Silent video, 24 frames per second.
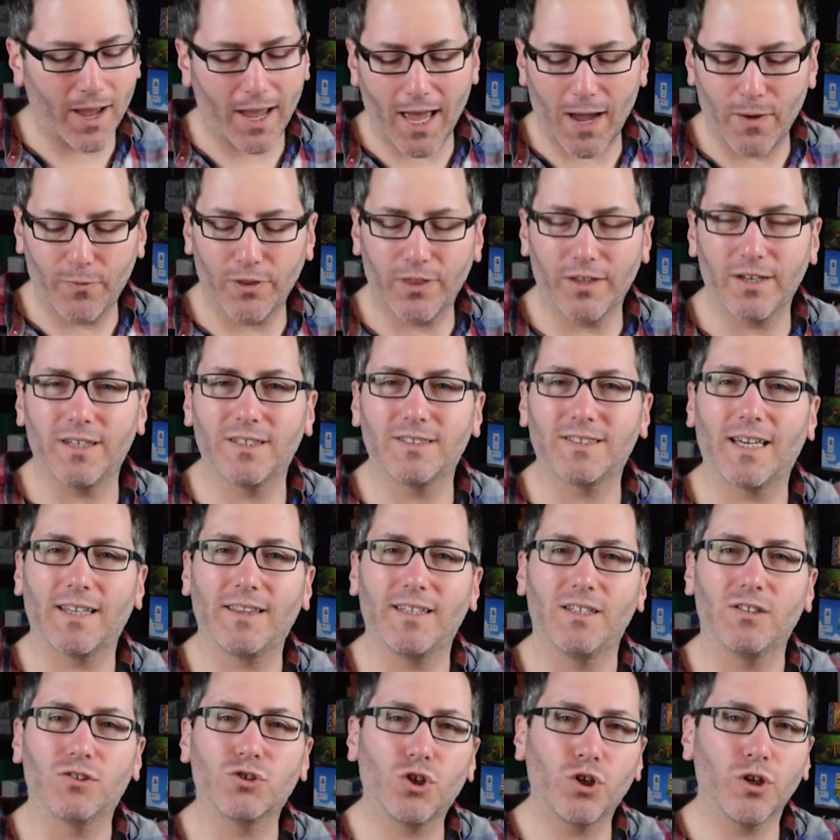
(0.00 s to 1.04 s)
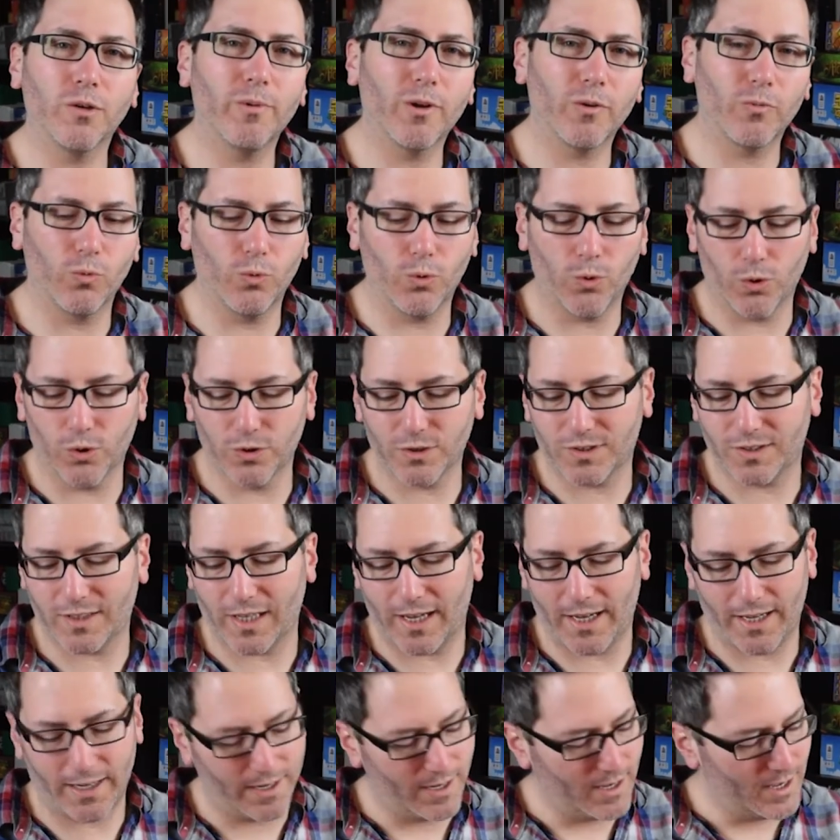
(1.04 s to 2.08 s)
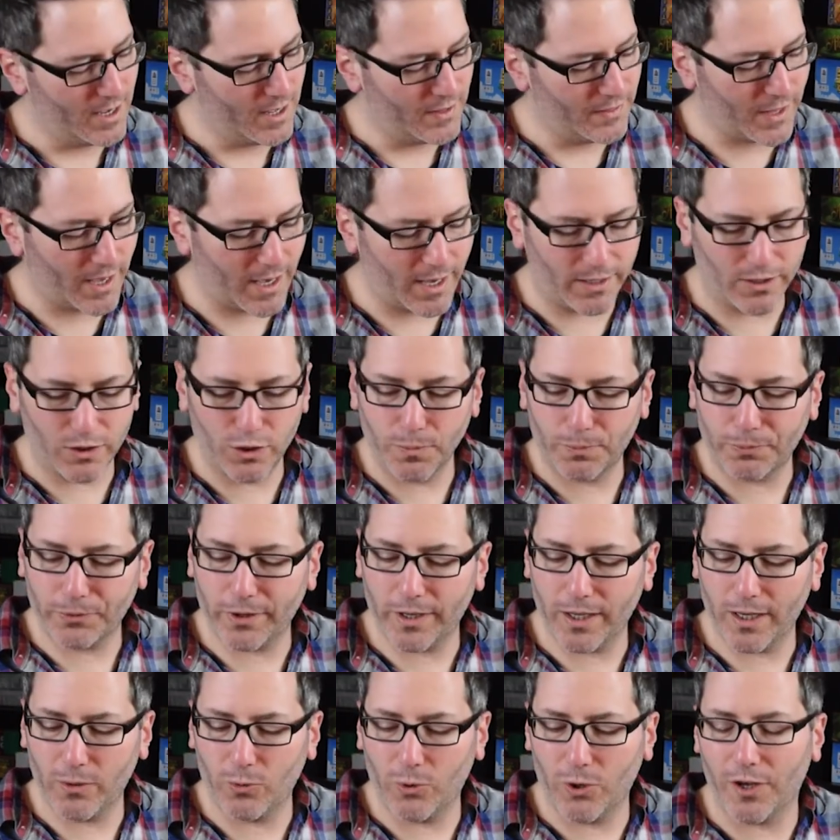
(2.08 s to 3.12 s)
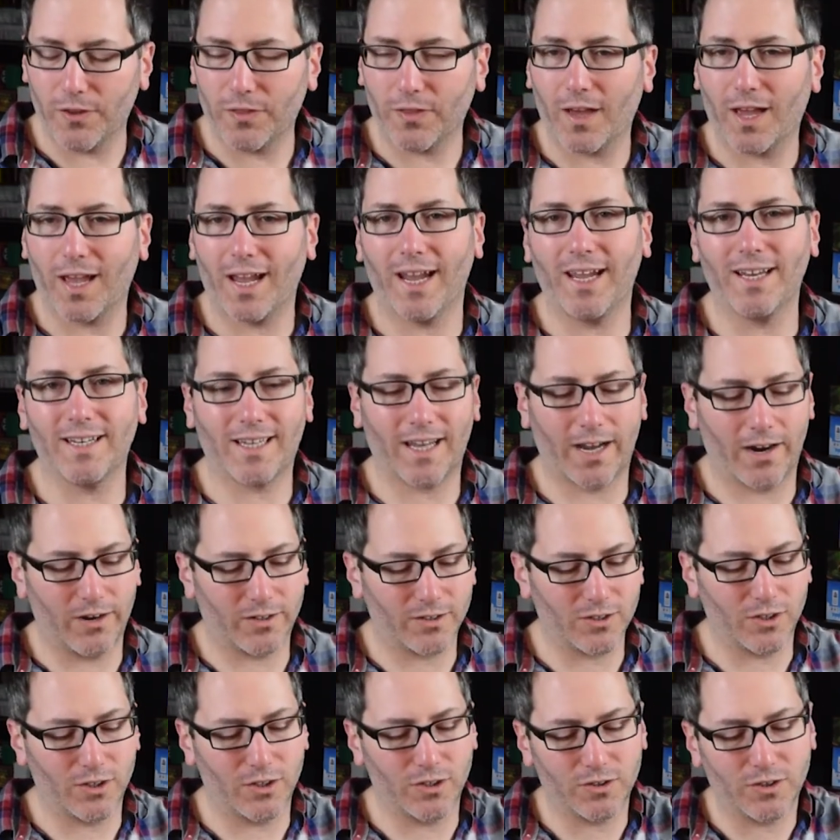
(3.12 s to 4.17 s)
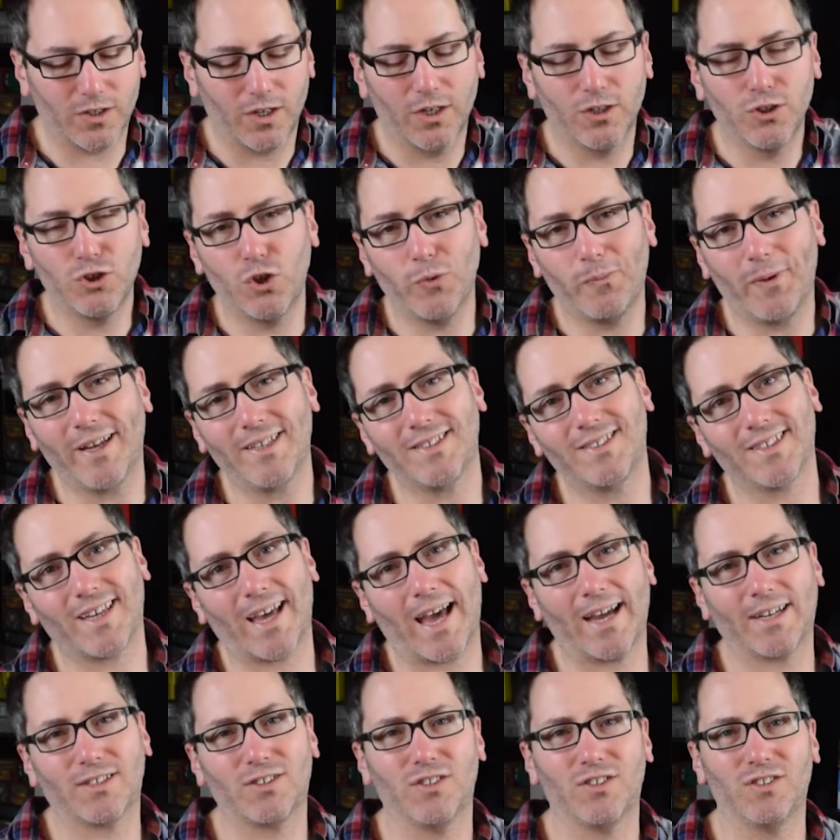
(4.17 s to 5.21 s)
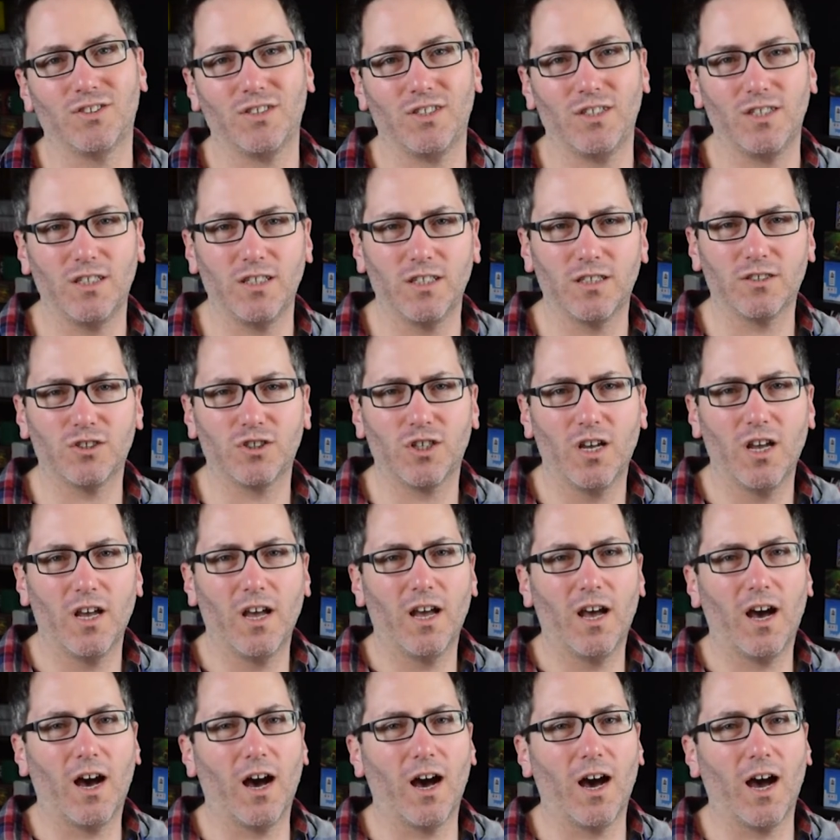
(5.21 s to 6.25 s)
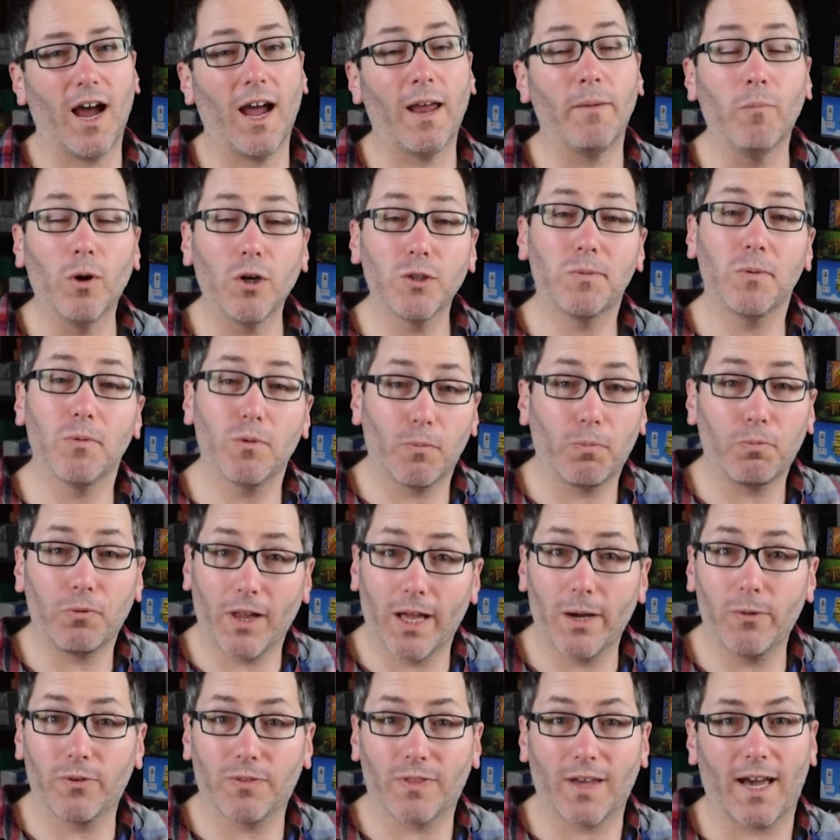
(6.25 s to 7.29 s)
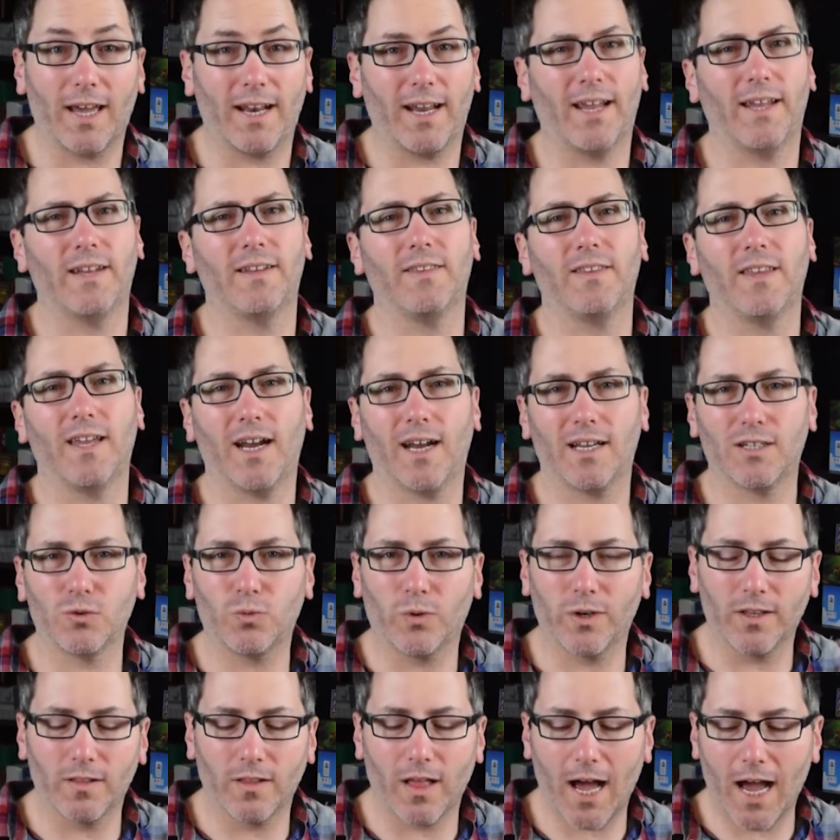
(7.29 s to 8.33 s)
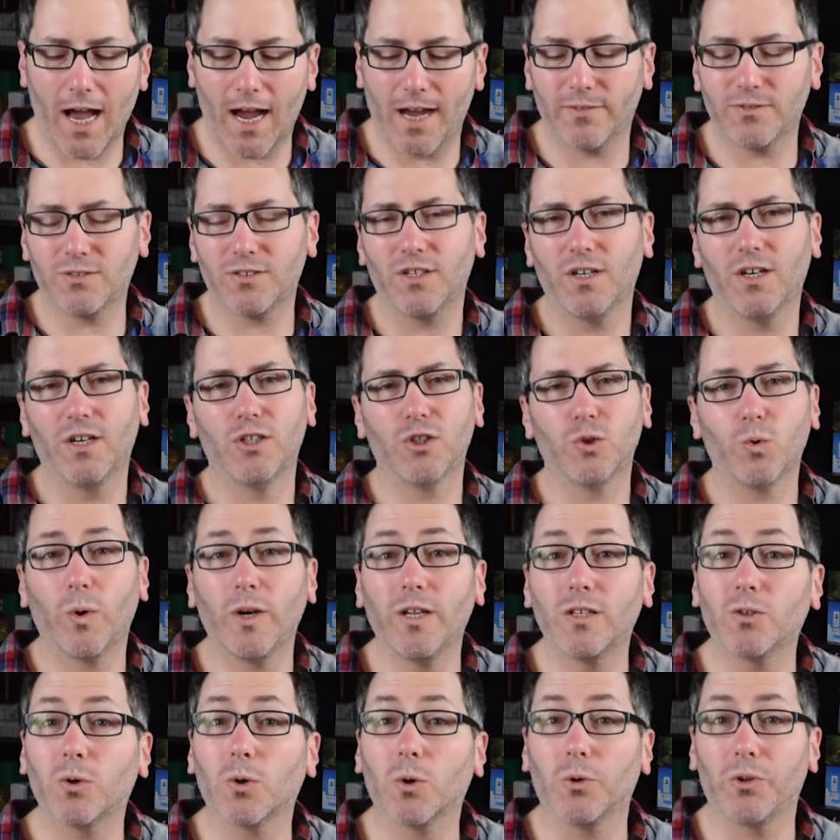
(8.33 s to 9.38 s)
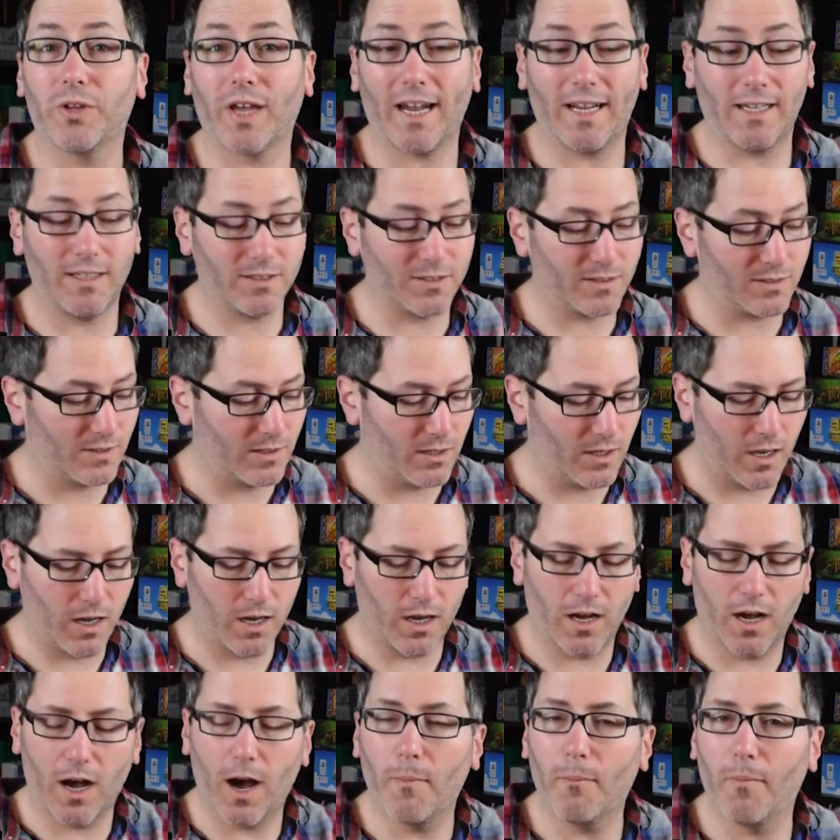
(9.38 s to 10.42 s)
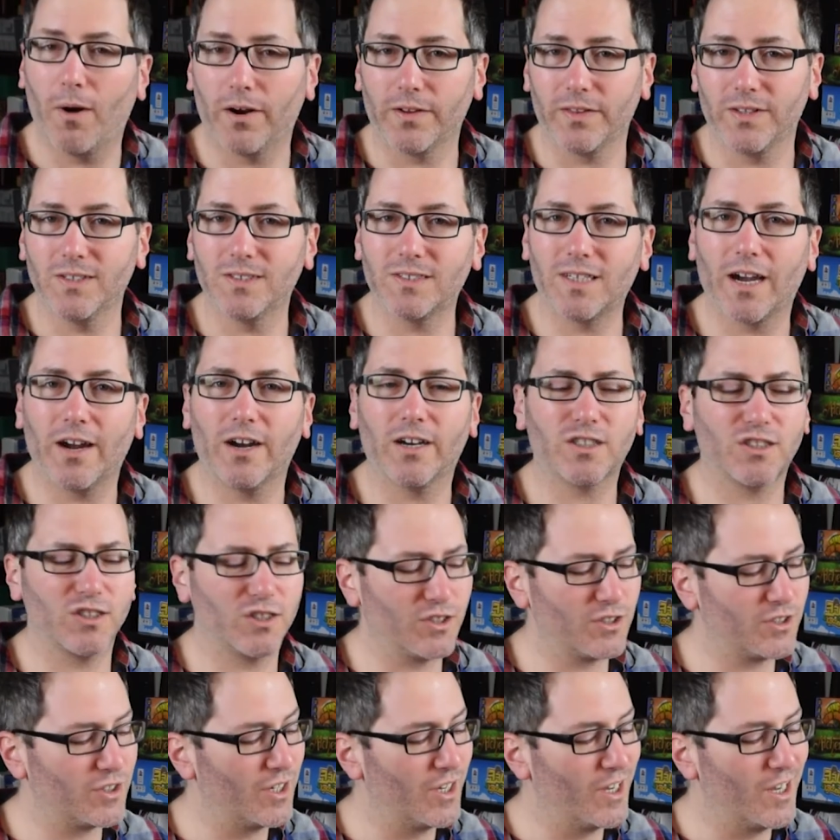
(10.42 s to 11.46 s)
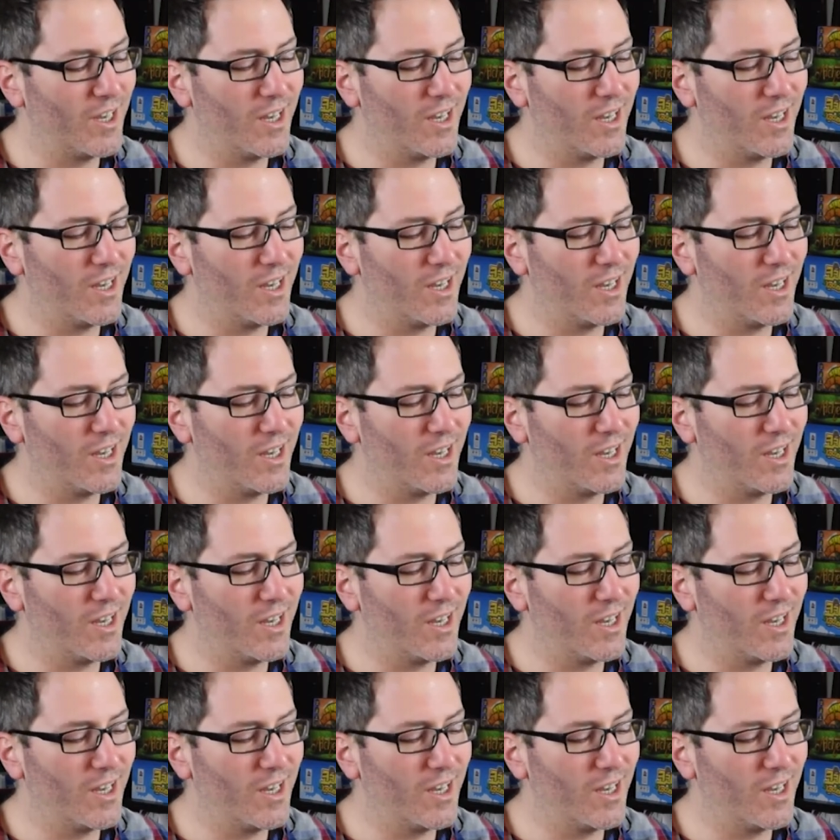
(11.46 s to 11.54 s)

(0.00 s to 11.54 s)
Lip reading: I have with it is that the tournament rules state that you play with 8 characters, 2 basic actions each, and most people play with that, and they got 20 lives, 20 total dice among these characters.